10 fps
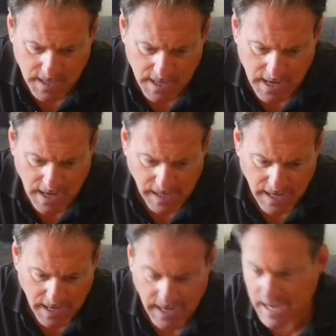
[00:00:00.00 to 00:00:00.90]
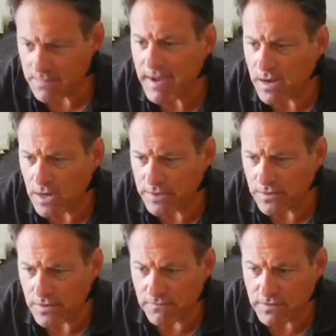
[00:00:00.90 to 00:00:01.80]
I had about
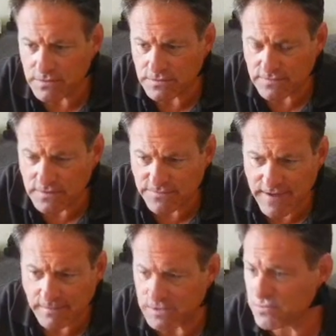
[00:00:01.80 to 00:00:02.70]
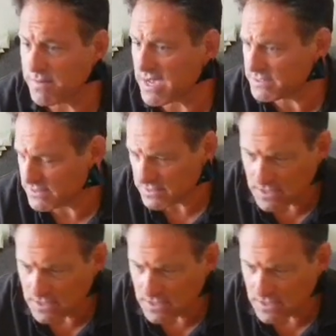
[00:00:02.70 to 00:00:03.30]
100 of his family's ribeyes.